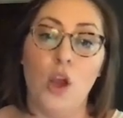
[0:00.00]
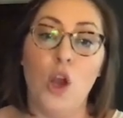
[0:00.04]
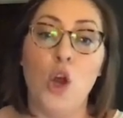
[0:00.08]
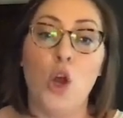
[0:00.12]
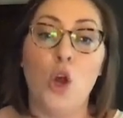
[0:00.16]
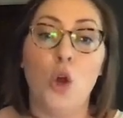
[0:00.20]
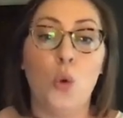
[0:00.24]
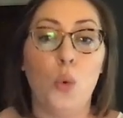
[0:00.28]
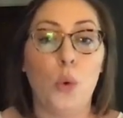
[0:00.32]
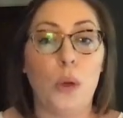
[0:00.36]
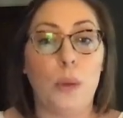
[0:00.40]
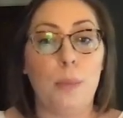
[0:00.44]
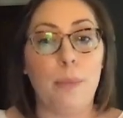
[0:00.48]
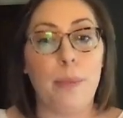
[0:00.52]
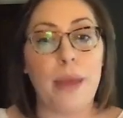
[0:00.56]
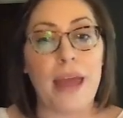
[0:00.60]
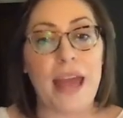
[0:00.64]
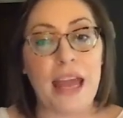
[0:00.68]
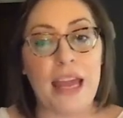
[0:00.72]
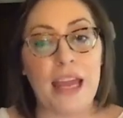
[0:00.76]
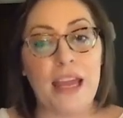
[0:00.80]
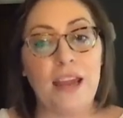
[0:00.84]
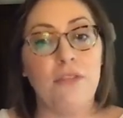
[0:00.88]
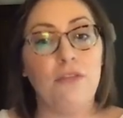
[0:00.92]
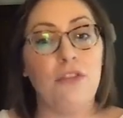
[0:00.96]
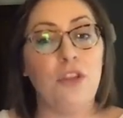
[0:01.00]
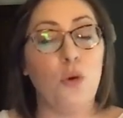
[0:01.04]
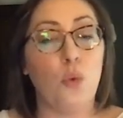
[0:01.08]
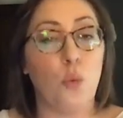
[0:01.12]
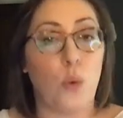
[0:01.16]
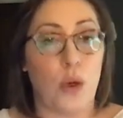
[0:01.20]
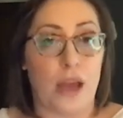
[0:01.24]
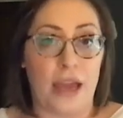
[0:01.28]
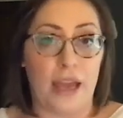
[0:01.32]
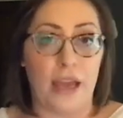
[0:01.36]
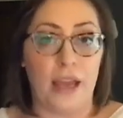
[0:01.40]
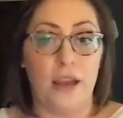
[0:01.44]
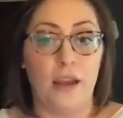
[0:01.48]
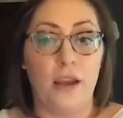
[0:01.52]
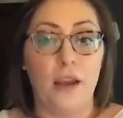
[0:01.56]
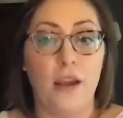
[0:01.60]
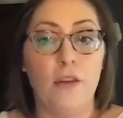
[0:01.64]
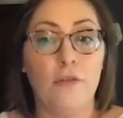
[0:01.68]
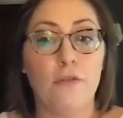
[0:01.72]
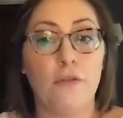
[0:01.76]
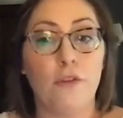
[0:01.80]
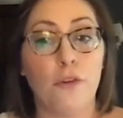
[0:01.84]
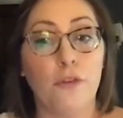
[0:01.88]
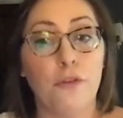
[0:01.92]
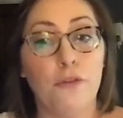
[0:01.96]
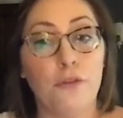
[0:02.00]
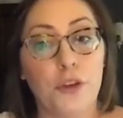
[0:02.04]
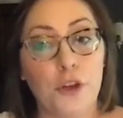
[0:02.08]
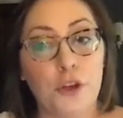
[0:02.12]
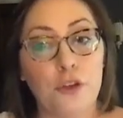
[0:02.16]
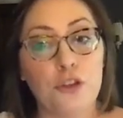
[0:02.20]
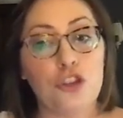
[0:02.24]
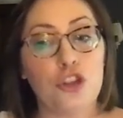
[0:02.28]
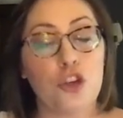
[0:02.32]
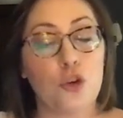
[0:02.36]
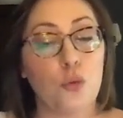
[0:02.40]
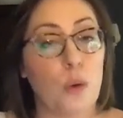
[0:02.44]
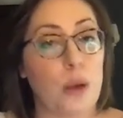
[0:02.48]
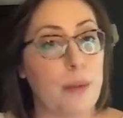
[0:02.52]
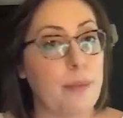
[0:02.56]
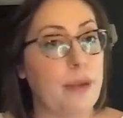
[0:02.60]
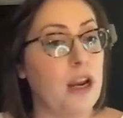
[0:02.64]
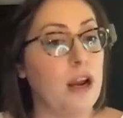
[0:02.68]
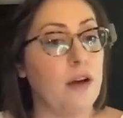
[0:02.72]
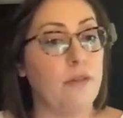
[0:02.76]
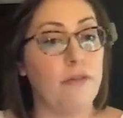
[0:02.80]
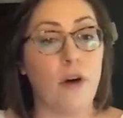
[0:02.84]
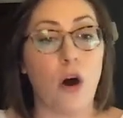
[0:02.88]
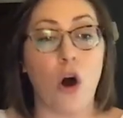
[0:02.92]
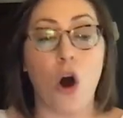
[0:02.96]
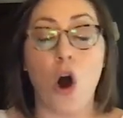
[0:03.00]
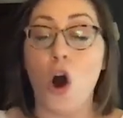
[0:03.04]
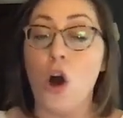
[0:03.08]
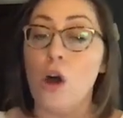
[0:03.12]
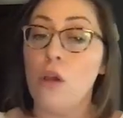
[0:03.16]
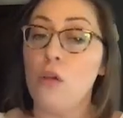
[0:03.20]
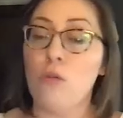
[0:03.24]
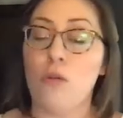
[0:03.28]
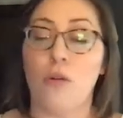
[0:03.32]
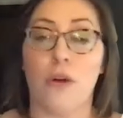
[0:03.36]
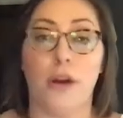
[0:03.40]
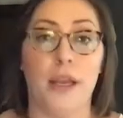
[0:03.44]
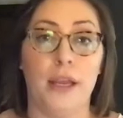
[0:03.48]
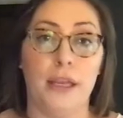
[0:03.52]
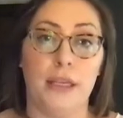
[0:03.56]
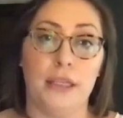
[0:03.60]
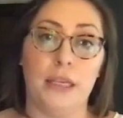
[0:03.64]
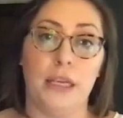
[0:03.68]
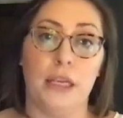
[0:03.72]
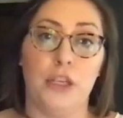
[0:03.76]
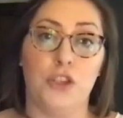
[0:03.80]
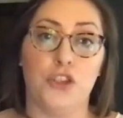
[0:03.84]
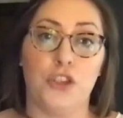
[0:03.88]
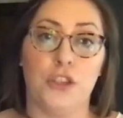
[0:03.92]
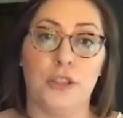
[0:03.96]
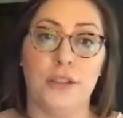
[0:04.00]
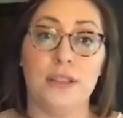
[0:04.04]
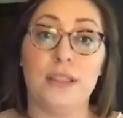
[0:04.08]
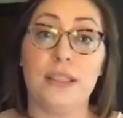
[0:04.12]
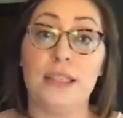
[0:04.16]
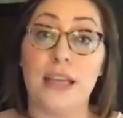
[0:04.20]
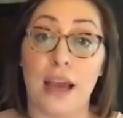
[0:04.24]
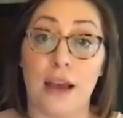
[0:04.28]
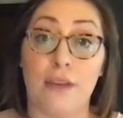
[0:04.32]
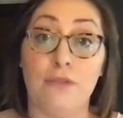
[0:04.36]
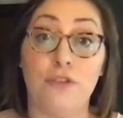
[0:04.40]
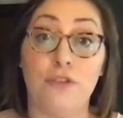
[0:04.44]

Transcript: who would pave the way for future women of all orientations to have